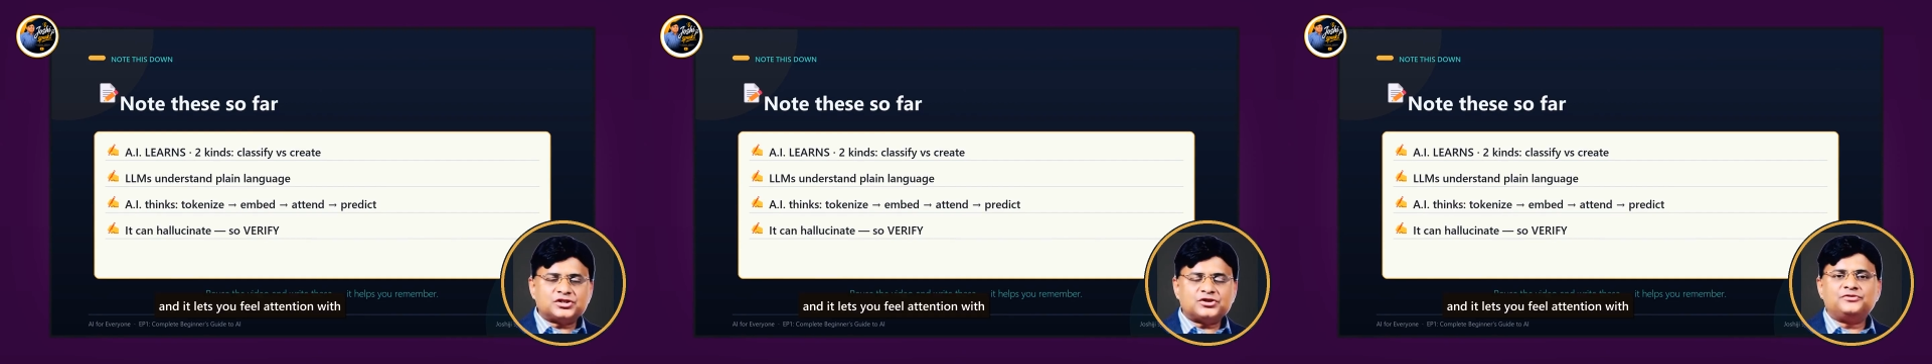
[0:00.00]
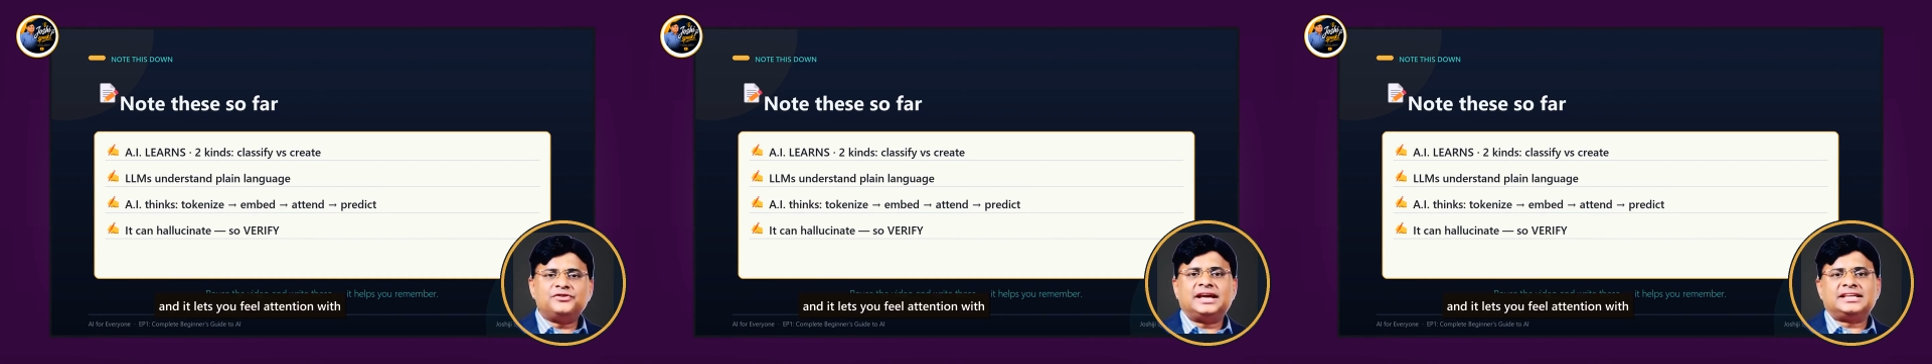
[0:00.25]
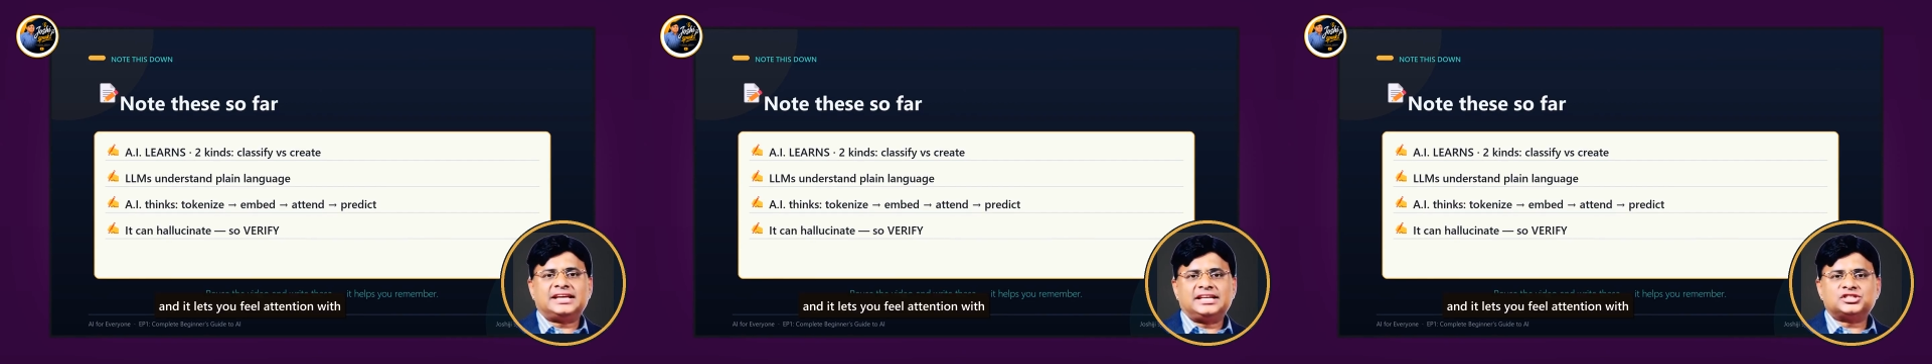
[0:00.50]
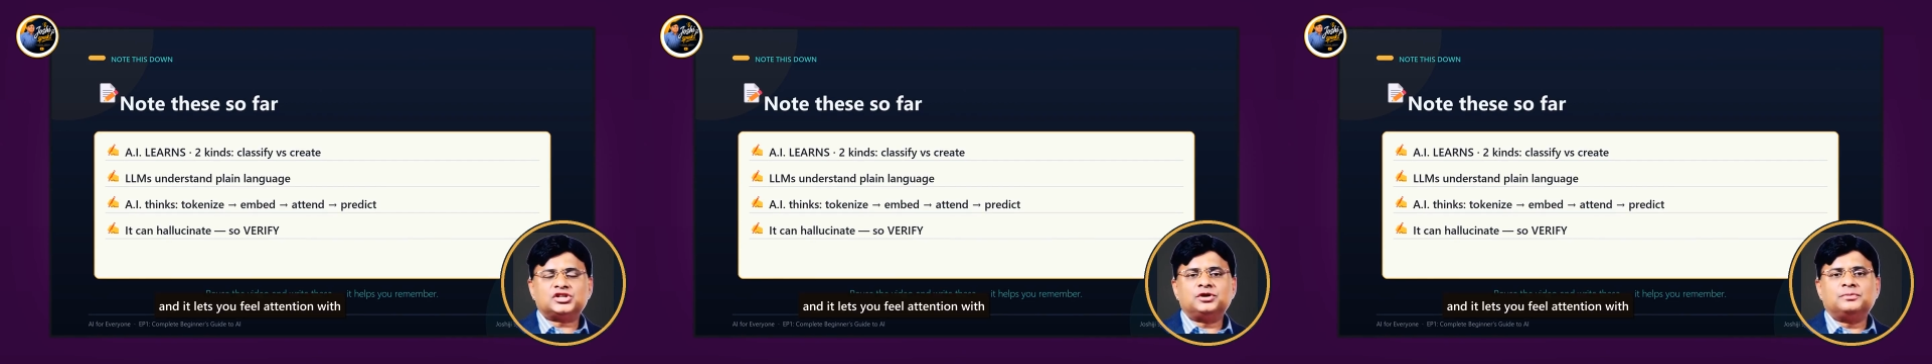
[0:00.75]
you feel
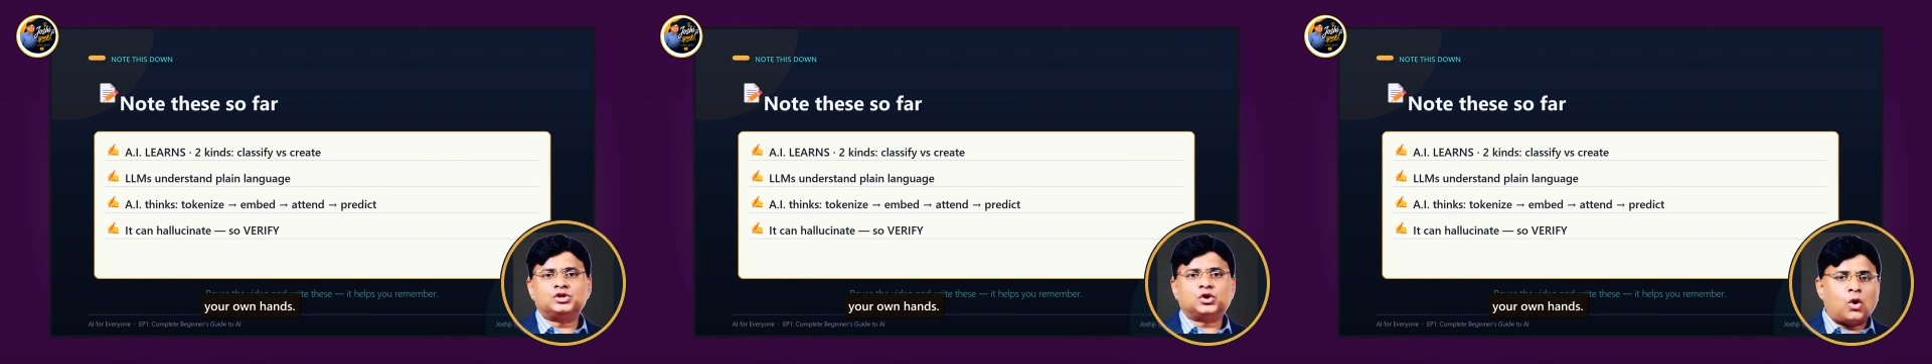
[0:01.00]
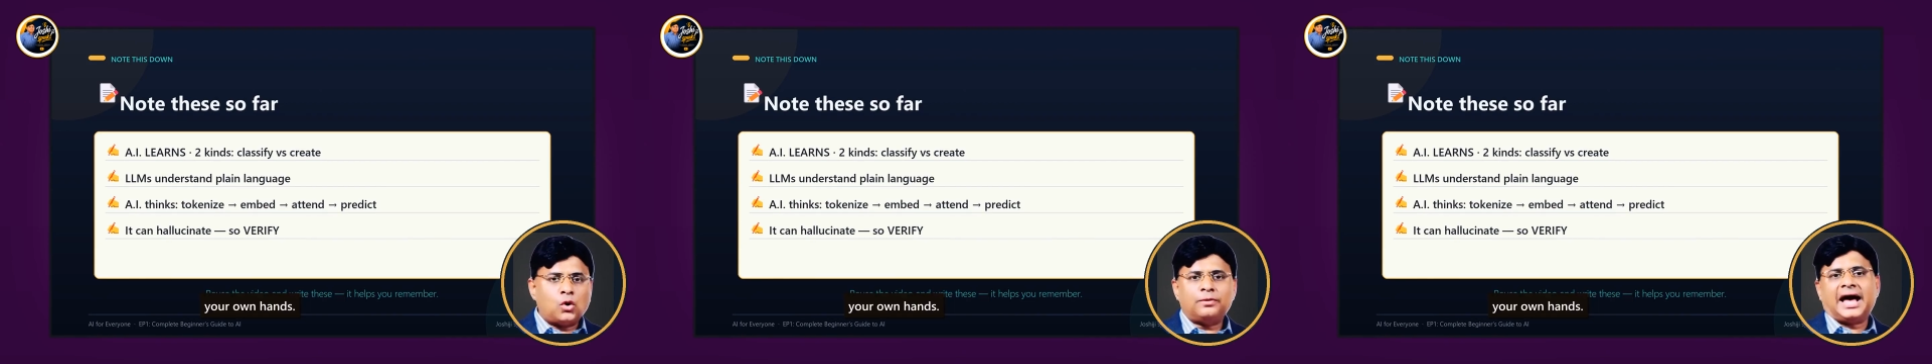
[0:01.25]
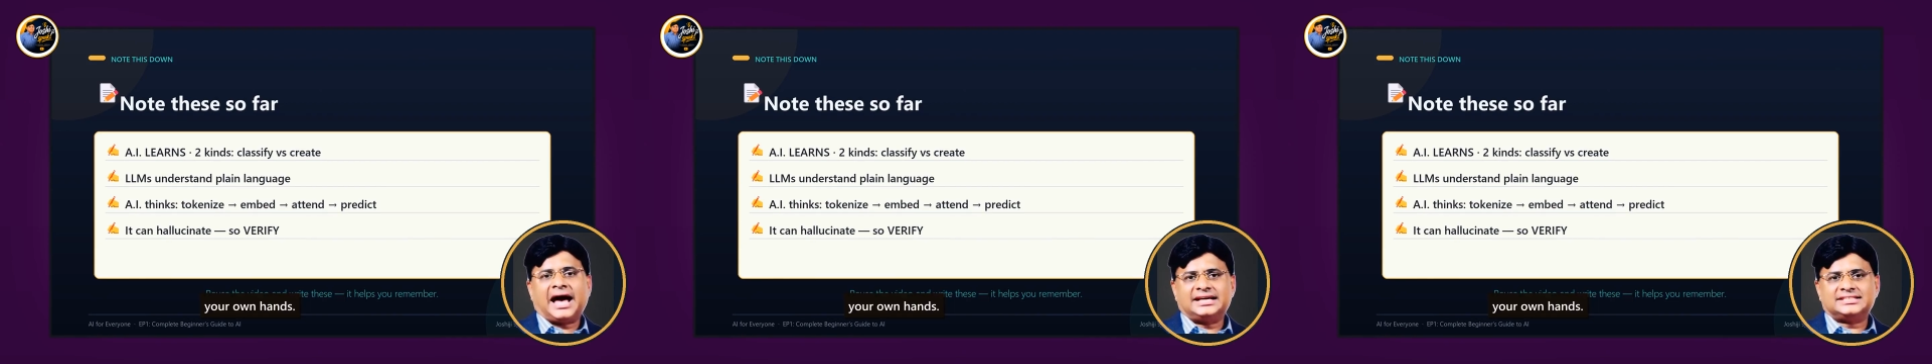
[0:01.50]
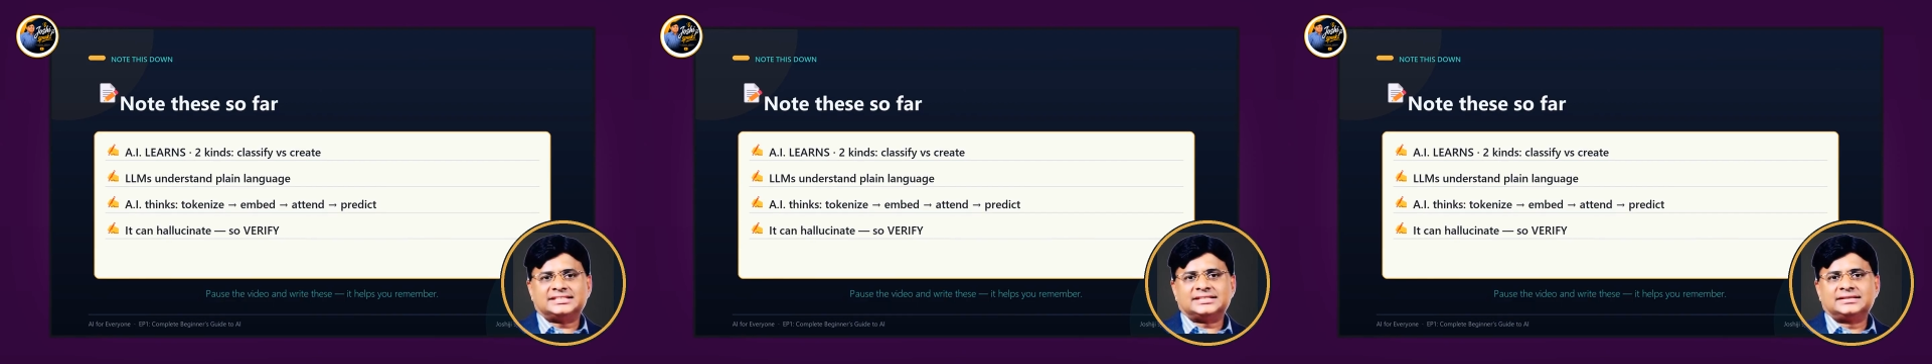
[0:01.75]
attention with your own
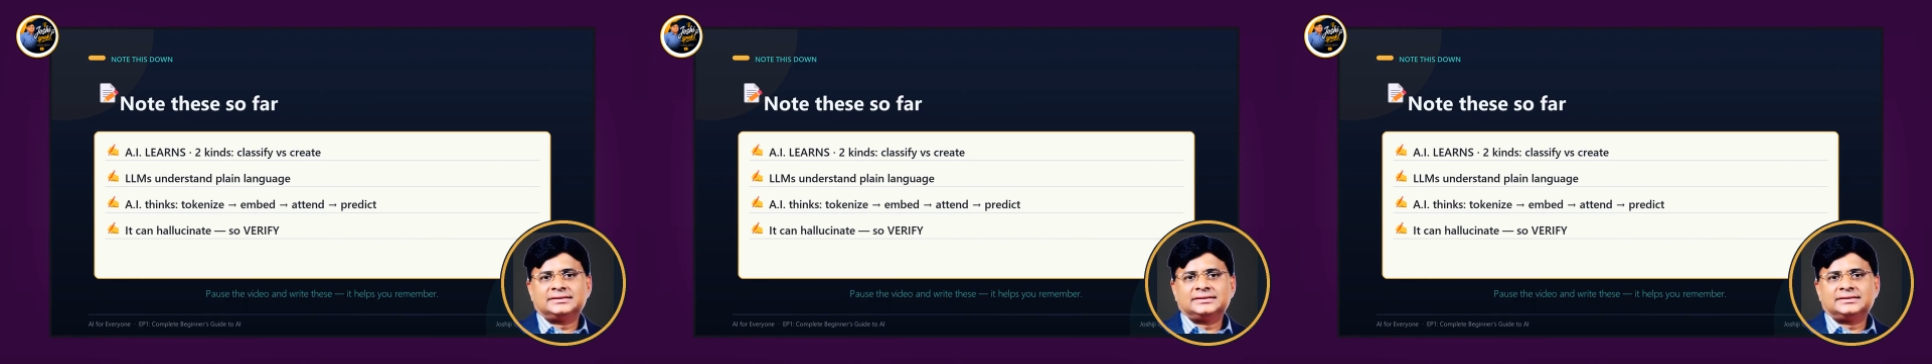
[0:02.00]
hands.